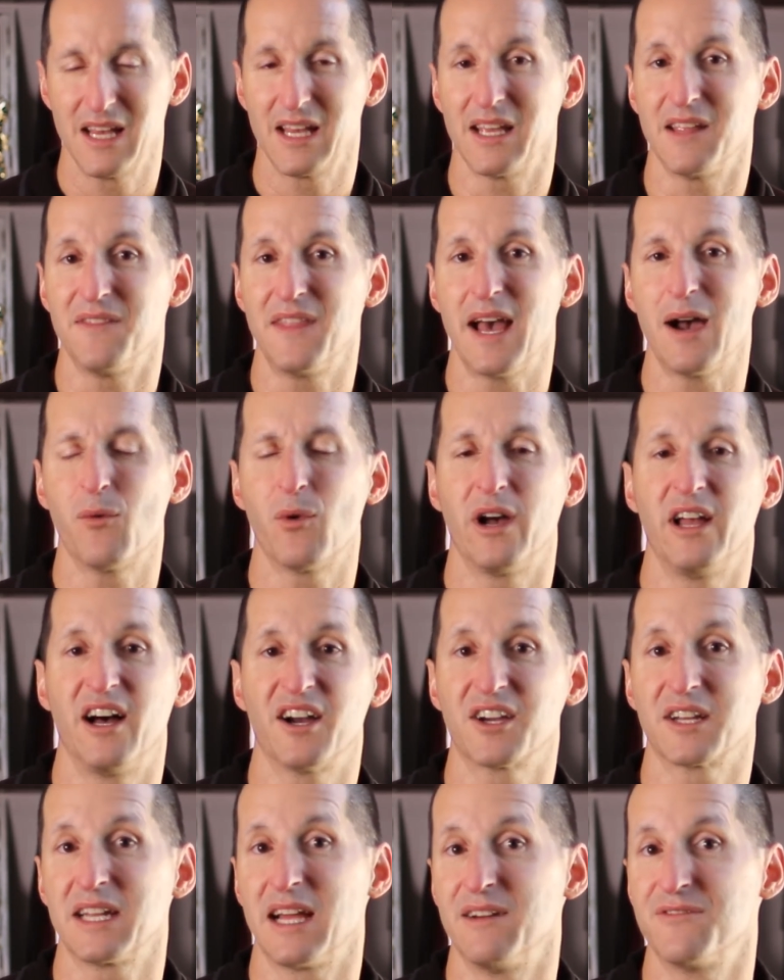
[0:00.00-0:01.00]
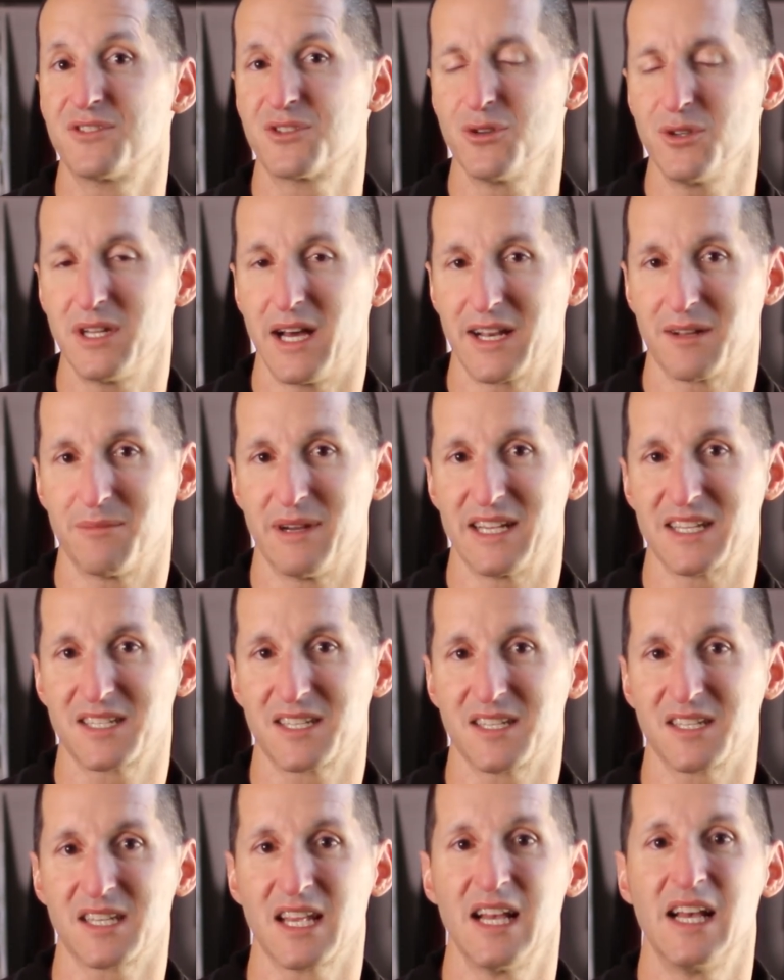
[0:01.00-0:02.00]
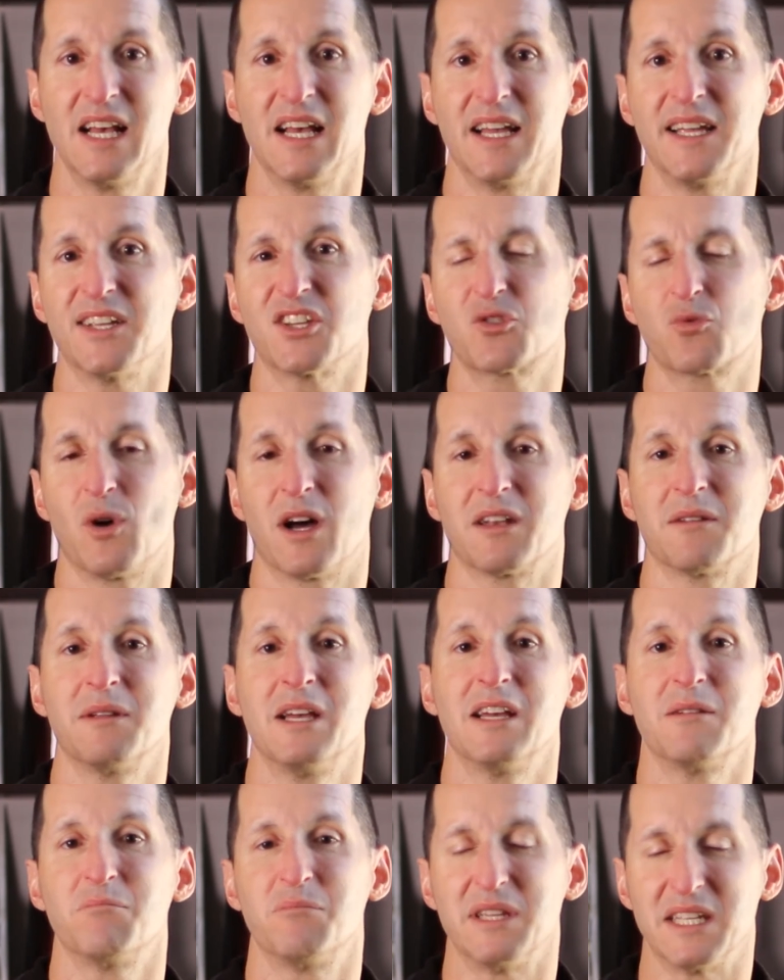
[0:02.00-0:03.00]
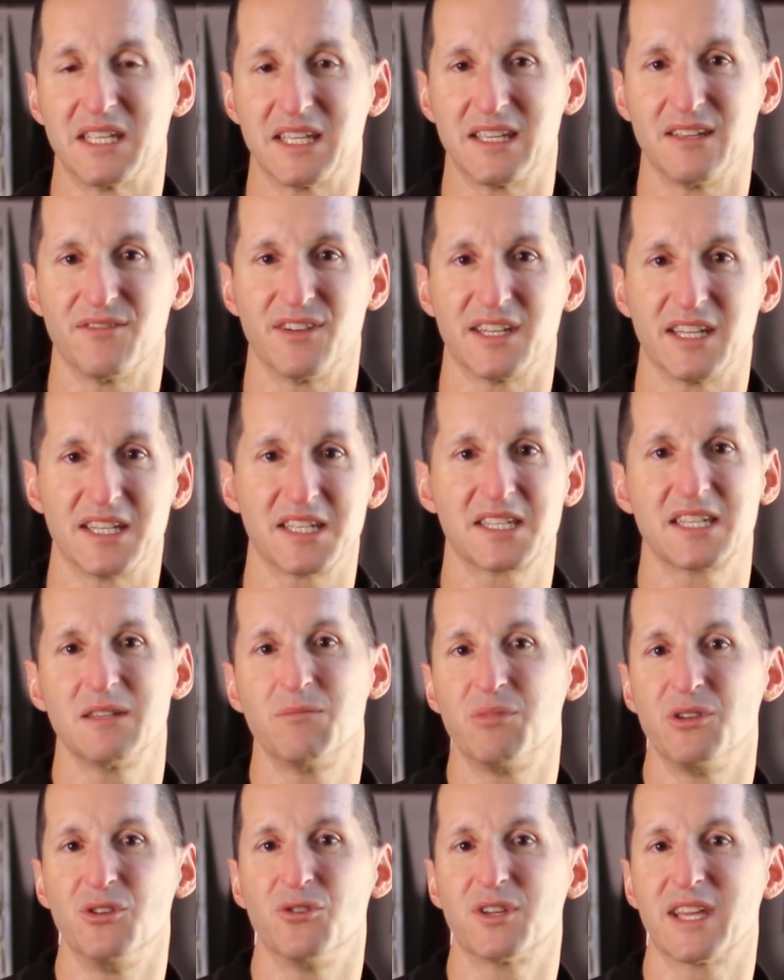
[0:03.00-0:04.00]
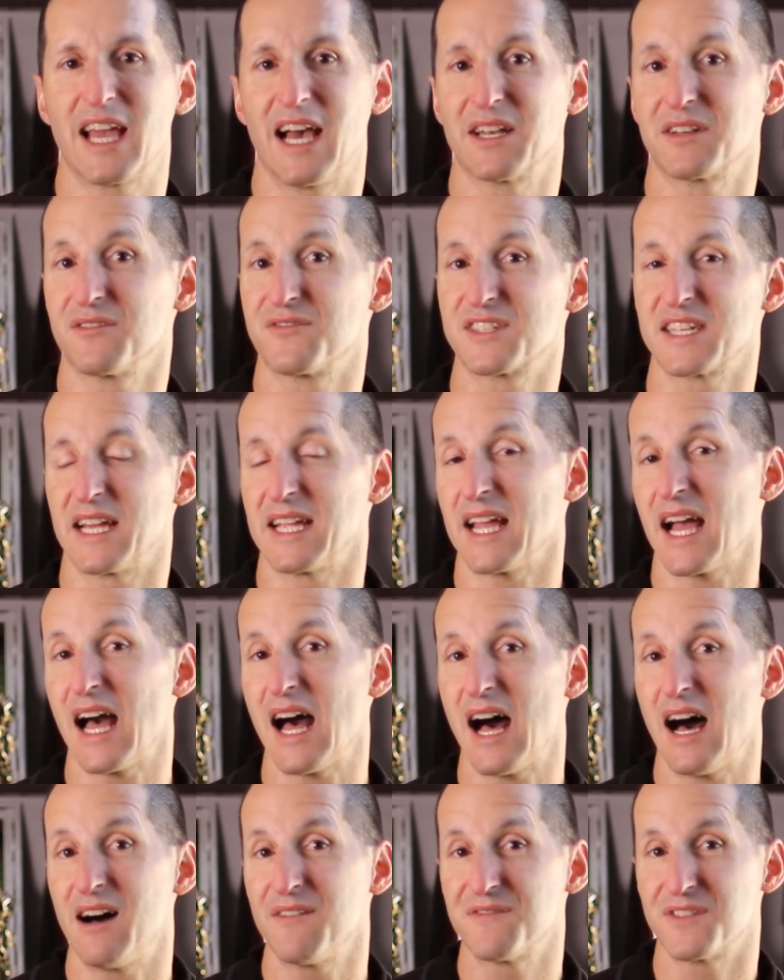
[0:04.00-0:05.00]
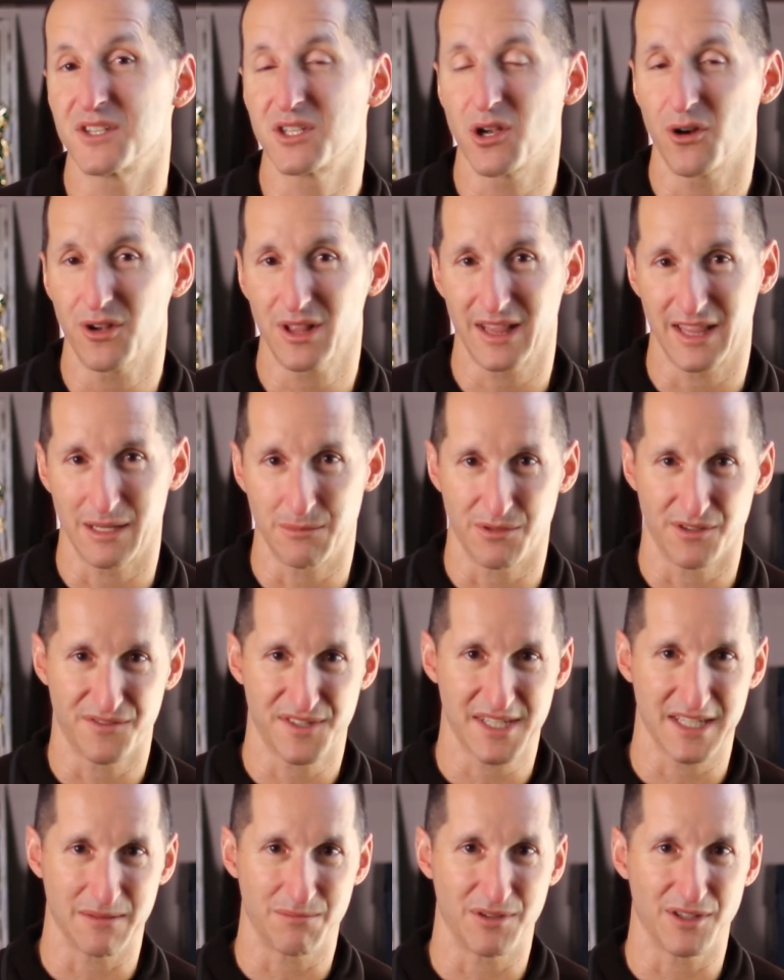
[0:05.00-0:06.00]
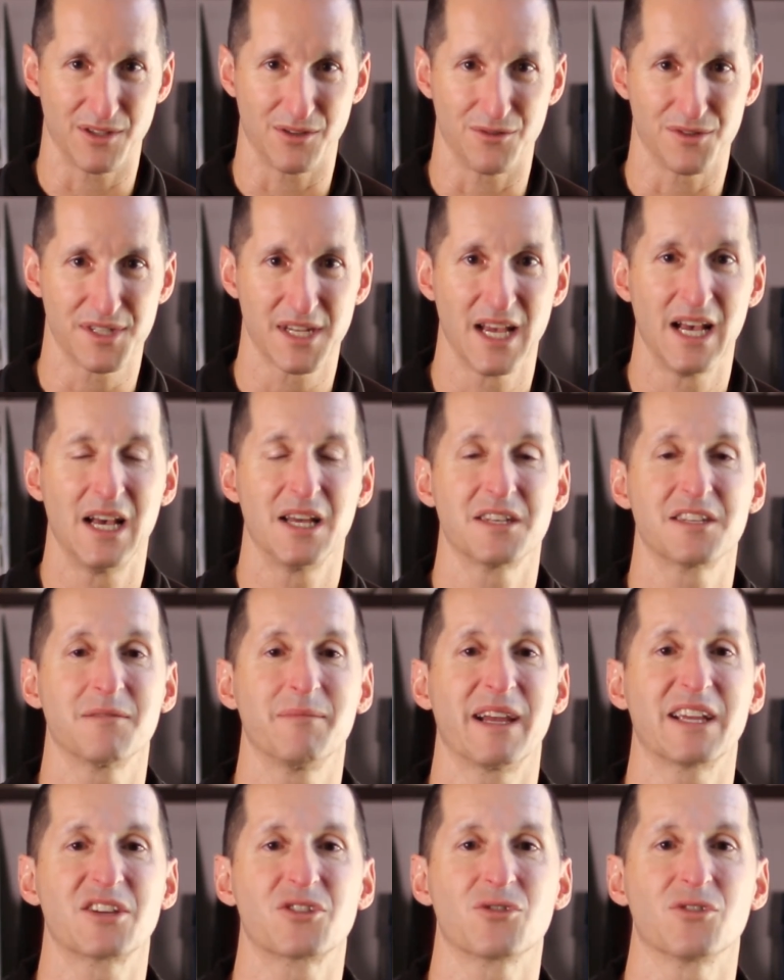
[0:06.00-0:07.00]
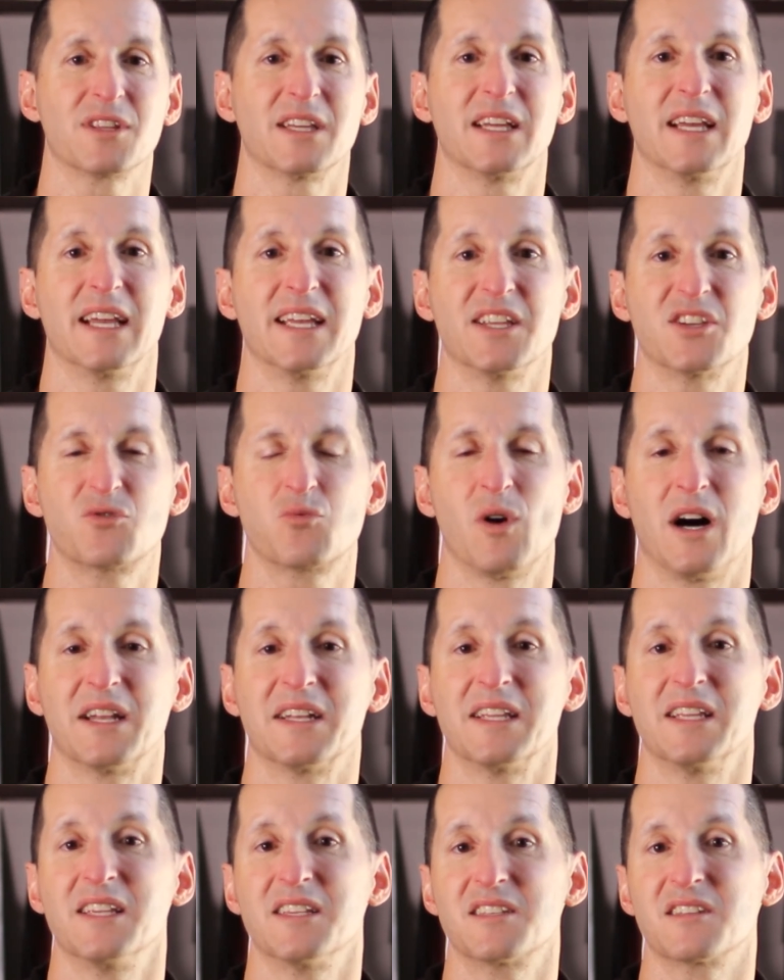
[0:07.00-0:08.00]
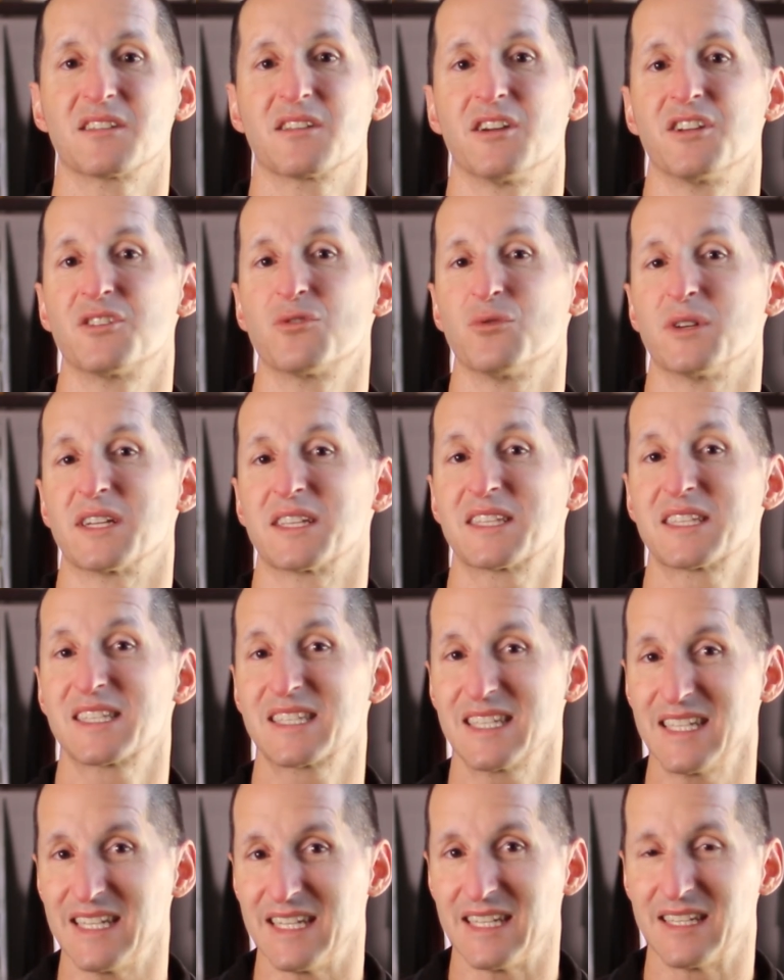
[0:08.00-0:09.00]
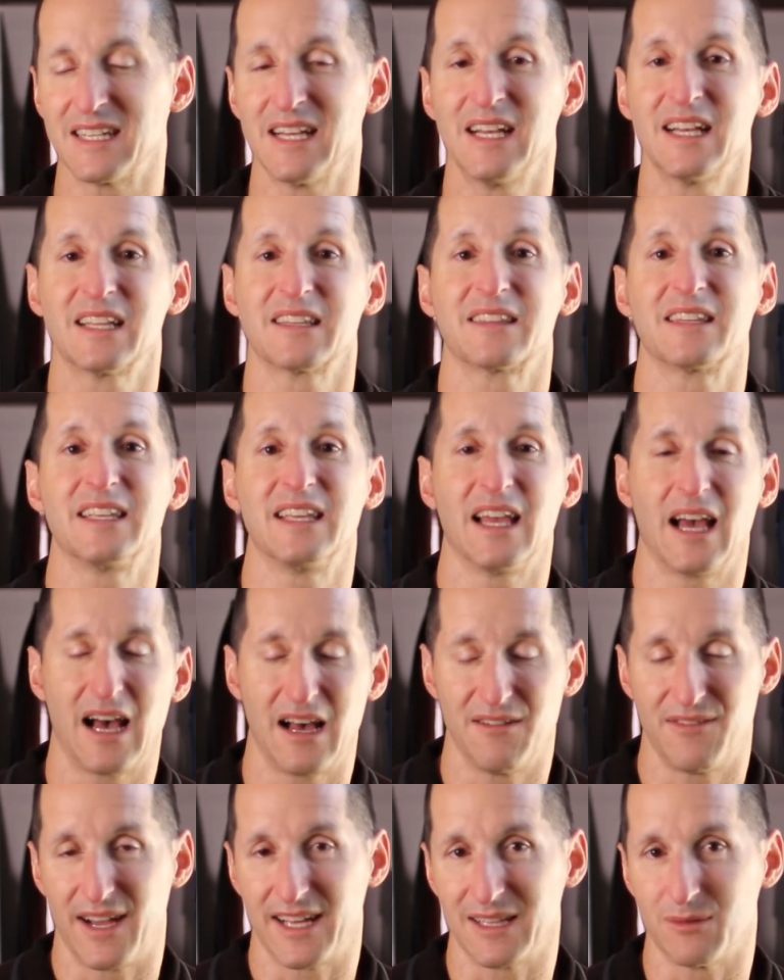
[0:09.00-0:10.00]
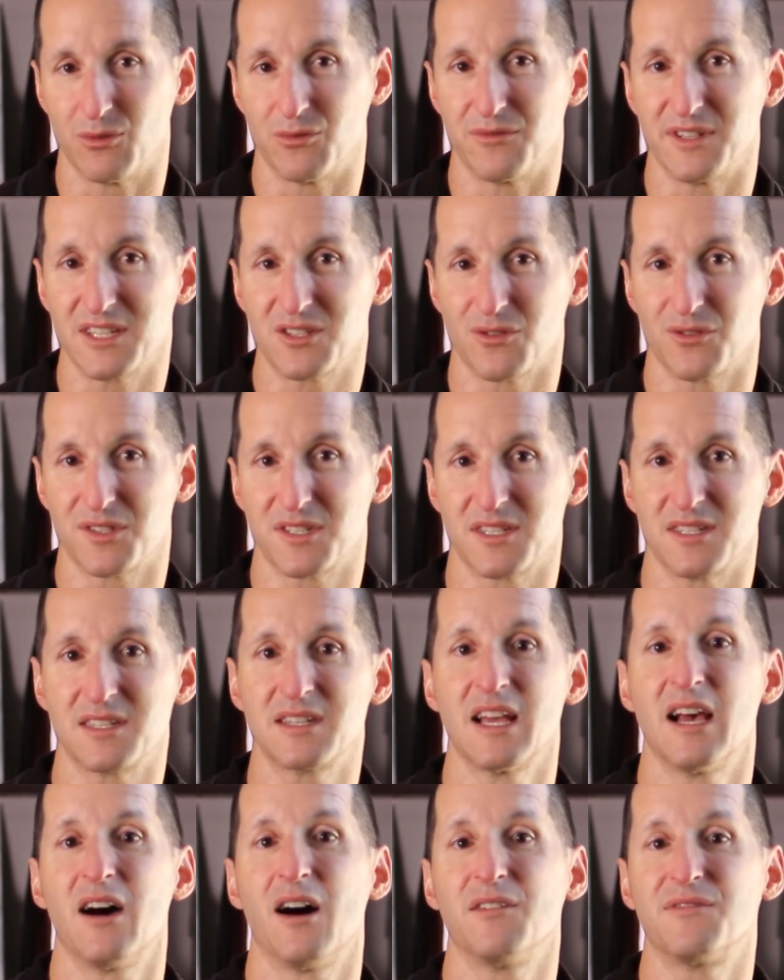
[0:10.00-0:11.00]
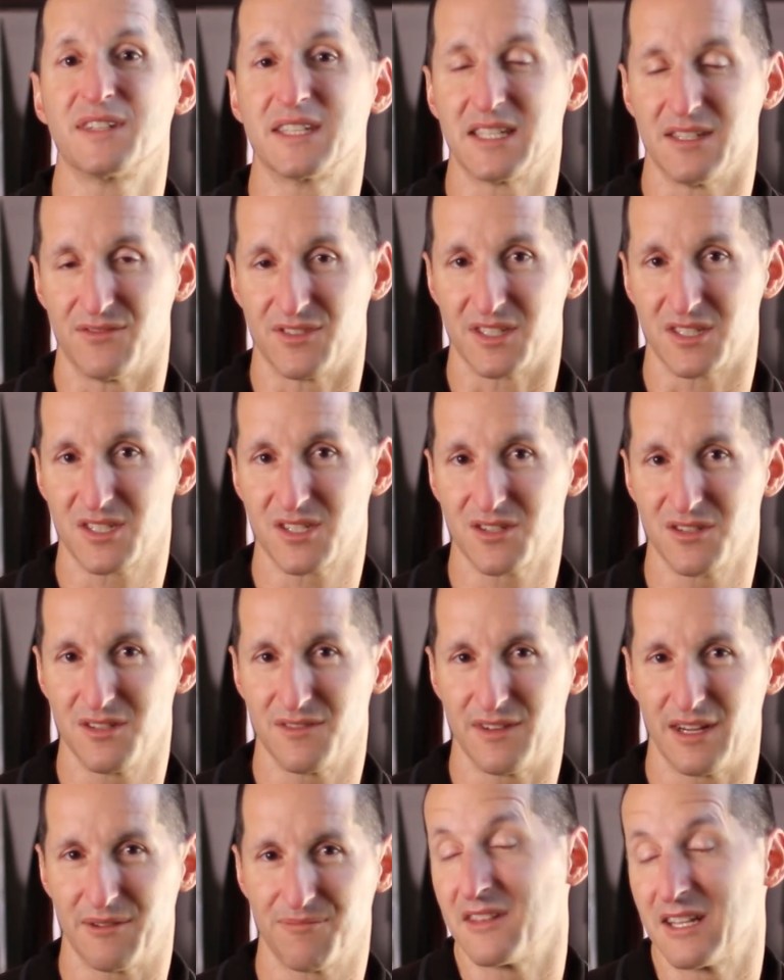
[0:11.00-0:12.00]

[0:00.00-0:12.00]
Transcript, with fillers: In that way, I could have two databases, each one being given a CPU count of, say, half the total number of CPUs to make sure that each one isn't going to exceed the available resources of a given server.